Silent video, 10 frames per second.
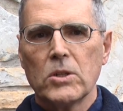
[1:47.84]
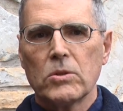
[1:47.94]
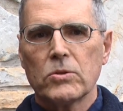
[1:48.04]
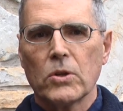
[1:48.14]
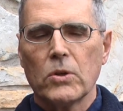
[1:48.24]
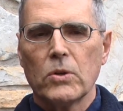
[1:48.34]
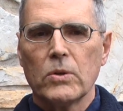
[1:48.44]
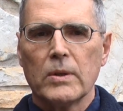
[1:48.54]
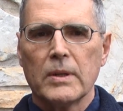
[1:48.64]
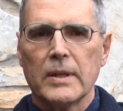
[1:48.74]

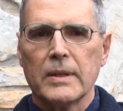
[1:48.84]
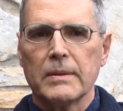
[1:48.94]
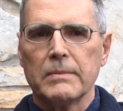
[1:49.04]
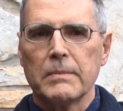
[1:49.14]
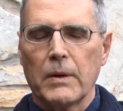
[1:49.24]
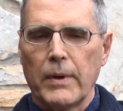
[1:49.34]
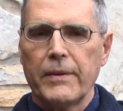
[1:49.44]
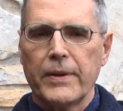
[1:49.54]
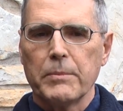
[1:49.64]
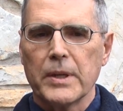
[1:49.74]
so my
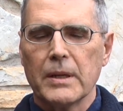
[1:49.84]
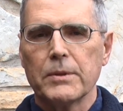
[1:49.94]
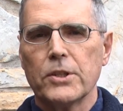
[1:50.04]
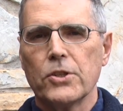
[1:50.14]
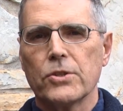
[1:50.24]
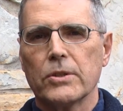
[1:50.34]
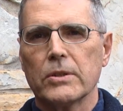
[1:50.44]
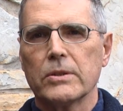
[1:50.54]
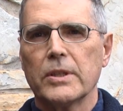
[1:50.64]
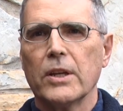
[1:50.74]
wife had become a
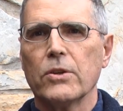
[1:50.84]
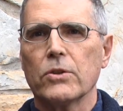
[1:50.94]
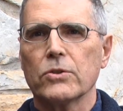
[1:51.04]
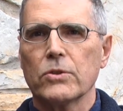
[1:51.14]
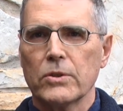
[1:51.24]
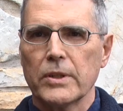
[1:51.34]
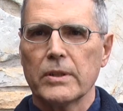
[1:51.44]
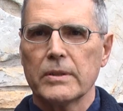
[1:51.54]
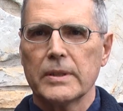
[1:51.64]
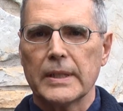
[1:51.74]
teacher 10 years
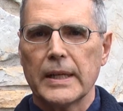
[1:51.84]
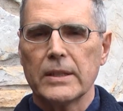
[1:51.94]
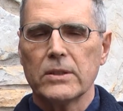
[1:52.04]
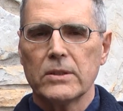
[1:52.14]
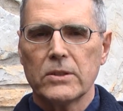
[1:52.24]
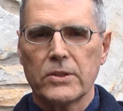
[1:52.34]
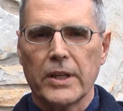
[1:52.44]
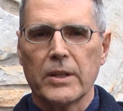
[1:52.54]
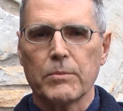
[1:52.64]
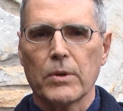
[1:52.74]
earlier, and I
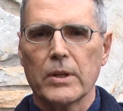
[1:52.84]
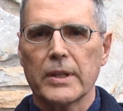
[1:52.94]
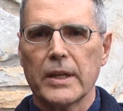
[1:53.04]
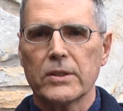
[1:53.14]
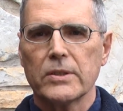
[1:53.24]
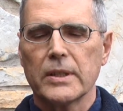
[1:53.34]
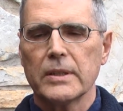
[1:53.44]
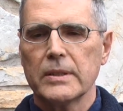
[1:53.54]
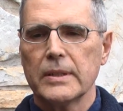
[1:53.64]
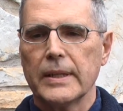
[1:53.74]
stayed in broadcasting,
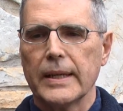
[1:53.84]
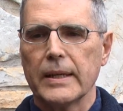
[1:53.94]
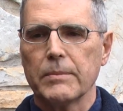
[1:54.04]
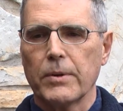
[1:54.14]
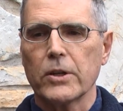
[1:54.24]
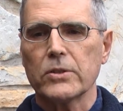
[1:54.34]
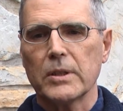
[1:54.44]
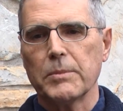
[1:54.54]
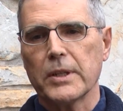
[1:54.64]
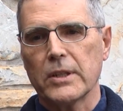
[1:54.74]

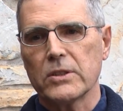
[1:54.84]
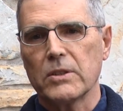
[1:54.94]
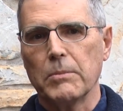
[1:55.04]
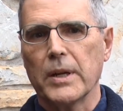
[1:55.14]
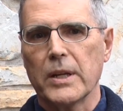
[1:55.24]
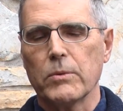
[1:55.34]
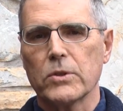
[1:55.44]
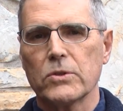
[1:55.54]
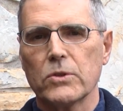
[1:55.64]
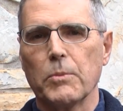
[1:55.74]
partially because the money
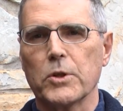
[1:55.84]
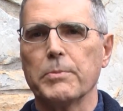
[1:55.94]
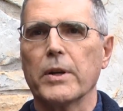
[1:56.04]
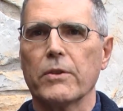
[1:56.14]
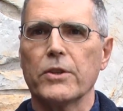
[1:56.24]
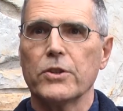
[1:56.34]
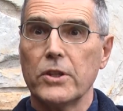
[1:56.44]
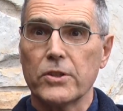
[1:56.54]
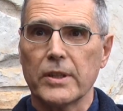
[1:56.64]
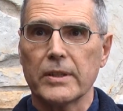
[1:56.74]
was so much better than
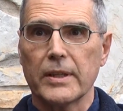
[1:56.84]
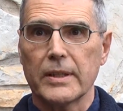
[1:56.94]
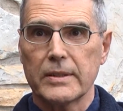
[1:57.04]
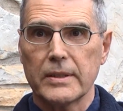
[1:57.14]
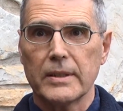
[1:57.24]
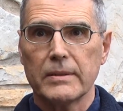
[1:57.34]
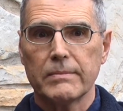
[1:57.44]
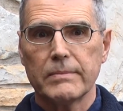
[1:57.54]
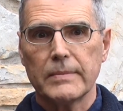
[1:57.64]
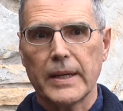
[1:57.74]
teaching that
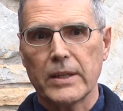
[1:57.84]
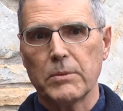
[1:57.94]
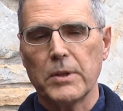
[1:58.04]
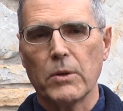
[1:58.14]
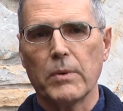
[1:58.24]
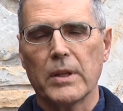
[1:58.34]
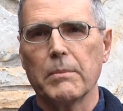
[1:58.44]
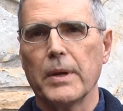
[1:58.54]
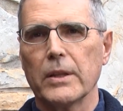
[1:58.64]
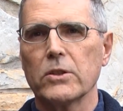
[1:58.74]
I had to be the one that
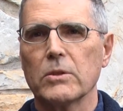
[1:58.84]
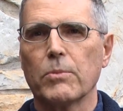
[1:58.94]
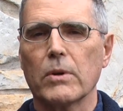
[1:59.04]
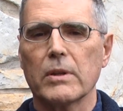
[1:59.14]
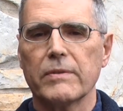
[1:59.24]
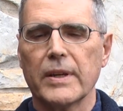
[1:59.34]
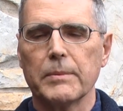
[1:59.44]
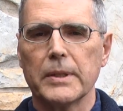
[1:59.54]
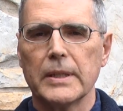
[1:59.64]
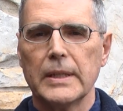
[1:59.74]
mainly supported the
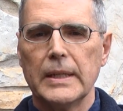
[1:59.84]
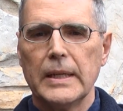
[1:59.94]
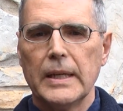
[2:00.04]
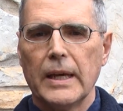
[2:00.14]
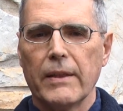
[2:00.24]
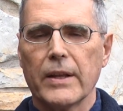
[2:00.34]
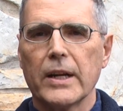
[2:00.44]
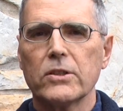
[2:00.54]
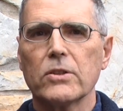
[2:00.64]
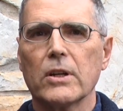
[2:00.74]
family. And then
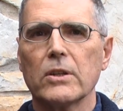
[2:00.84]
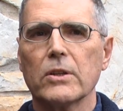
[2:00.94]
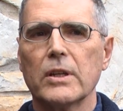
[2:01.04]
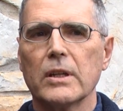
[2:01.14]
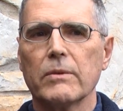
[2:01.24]
I started looking